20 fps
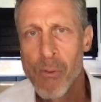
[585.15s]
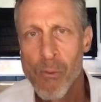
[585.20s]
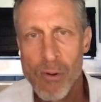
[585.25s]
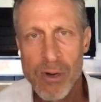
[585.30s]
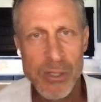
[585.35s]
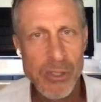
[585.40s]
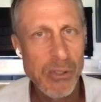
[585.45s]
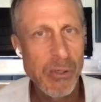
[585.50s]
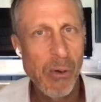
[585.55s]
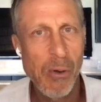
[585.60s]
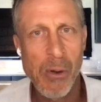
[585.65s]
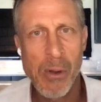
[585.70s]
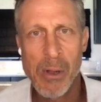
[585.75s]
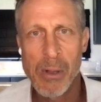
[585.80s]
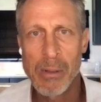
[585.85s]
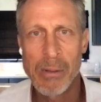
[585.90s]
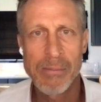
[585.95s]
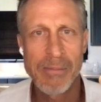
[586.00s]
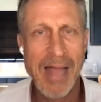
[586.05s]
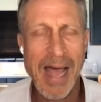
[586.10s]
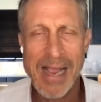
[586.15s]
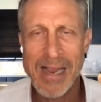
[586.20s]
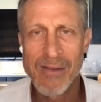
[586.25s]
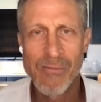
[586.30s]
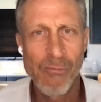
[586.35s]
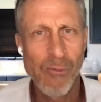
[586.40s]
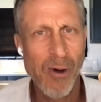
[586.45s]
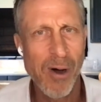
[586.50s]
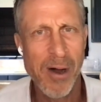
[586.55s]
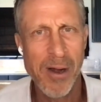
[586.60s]
poor soil and
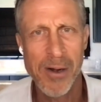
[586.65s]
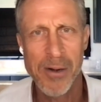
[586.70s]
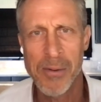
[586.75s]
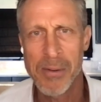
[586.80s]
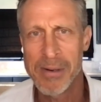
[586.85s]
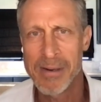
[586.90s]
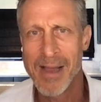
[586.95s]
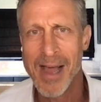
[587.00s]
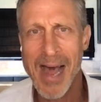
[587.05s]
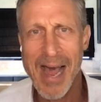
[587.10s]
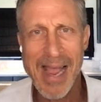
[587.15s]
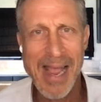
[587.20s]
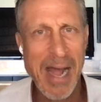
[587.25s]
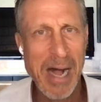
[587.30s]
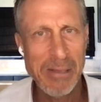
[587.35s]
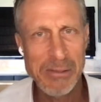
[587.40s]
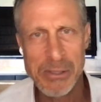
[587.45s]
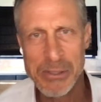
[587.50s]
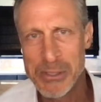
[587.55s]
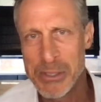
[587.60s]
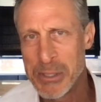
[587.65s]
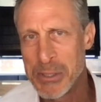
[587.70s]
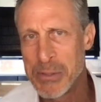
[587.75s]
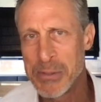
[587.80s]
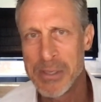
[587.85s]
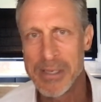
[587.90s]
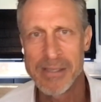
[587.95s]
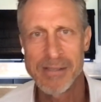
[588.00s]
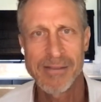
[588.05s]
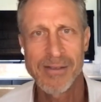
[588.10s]
lack of water and high
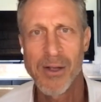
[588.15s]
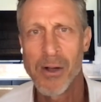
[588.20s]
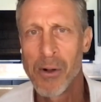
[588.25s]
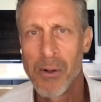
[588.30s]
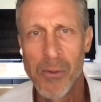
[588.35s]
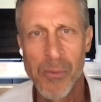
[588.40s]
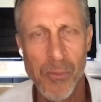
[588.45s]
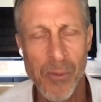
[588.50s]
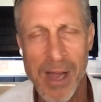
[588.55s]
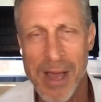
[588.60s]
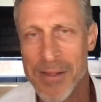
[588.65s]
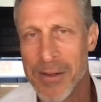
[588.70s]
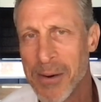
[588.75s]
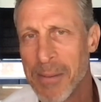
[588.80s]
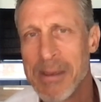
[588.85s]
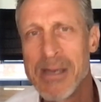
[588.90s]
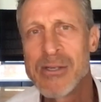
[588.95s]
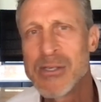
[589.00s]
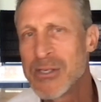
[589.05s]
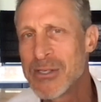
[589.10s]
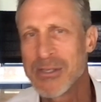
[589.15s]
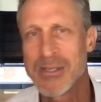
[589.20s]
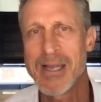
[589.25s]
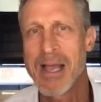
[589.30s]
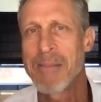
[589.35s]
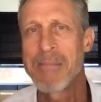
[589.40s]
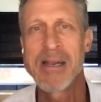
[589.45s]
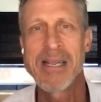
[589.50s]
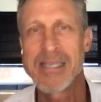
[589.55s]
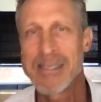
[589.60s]
altitude and cold weather. I mean, it's
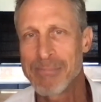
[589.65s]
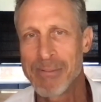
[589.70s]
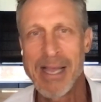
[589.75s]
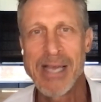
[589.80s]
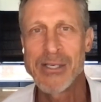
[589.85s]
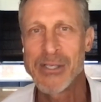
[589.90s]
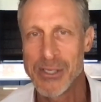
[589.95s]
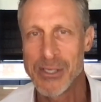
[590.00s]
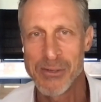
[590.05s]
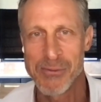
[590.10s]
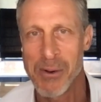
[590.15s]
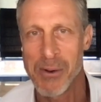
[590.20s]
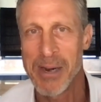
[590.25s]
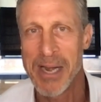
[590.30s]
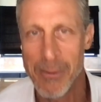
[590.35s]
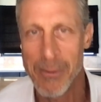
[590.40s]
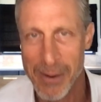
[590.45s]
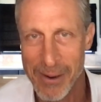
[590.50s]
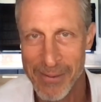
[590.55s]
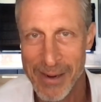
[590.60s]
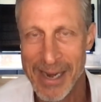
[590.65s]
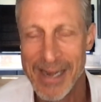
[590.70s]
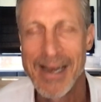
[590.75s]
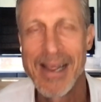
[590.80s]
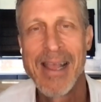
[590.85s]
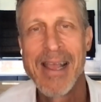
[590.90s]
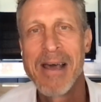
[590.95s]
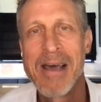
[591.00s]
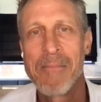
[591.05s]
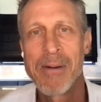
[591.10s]
just, I mean, this plant shouldn't grow anywhere,
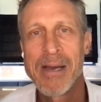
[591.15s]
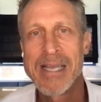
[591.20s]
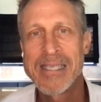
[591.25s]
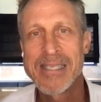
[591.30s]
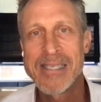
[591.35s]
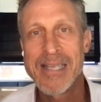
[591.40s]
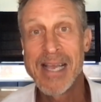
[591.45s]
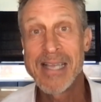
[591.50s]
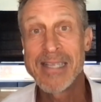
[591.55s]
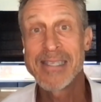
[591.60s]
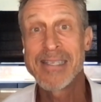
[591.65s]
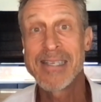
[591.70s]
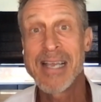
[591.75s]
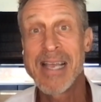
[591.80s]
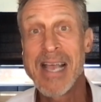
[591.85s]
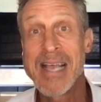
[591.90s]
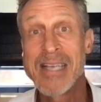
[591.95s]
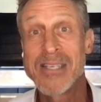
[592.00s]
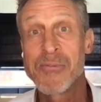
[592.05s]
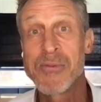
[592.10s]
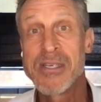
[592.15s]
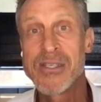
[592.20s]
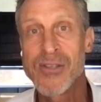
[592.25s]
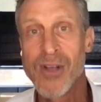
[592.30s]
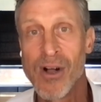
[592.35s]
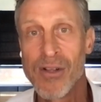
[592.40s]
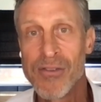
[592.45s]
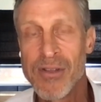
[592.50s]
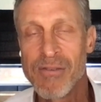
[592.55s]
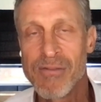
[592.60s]
right? But it's, it's as a
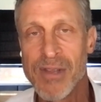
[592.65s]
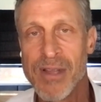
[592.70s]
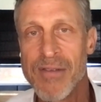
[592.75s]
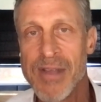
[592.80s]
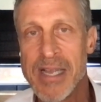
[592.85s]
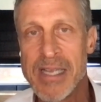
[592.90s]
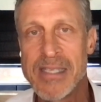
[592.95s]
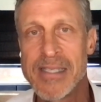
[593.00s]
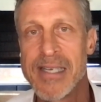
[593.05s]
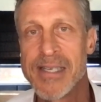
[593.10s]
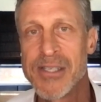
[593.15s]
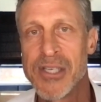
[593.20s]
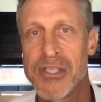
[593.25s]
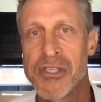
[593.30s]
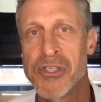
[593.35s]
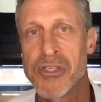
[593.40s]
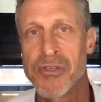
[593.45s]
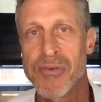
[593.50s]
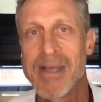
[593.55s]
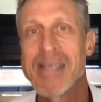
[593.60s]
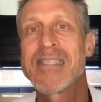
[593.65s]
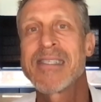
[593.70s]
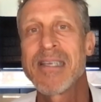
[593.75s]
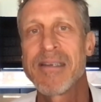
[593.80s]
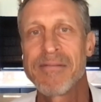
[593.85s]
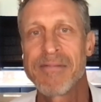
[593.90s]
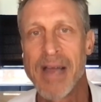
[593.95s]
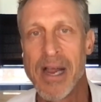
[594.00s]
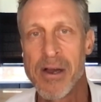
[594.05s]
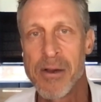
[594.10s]
result of living in such a
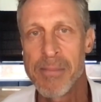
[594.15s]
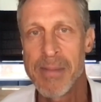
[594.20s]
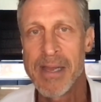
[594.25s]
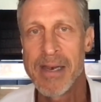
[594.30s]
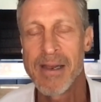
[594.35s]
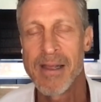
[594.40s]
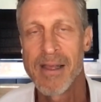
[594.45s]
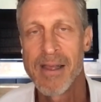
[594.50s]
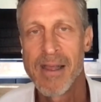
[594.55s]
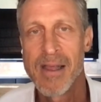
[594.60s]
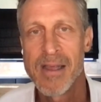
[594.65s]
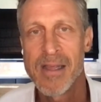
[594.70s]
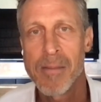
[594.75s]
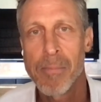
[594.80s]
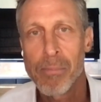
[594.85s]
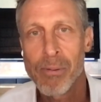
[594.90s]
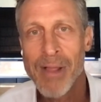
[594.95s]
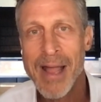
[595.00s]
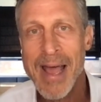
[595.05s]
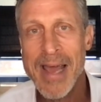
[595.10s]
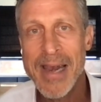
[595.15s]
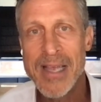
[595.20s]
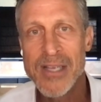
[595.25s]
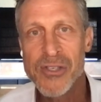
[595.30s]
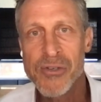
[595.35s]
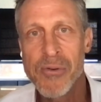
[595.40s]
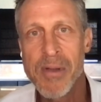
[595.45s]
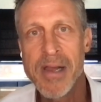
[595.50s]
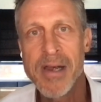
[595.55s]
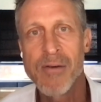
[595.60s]
stressed environment, the plant
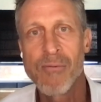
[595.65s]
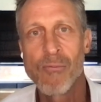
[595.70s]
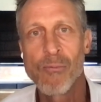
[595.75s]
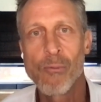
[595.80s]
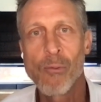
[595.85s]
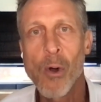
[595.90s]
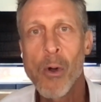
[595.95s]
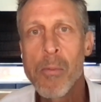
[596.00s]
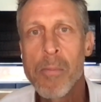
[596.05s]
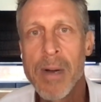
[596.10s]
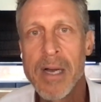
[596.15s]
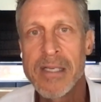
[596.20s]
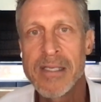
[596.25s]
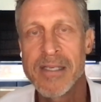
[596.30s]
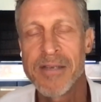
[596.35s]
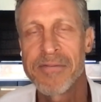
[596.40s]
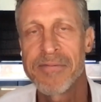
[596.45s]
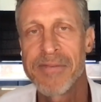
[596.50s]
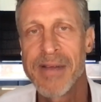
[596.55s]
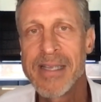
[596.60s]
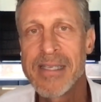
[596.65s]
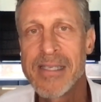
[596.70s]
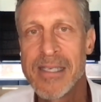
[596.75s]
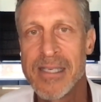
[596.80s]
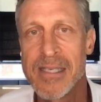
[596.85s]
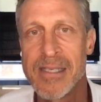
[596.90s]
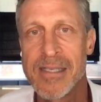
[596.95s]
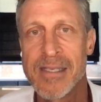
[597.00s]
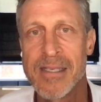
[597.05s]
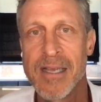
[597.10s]
has created robust
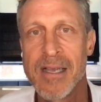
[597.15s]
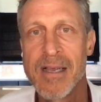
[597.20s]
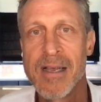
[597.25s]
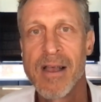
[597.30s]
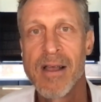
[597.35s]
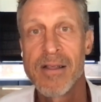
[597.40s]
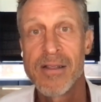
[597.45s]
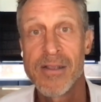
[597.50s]
defenses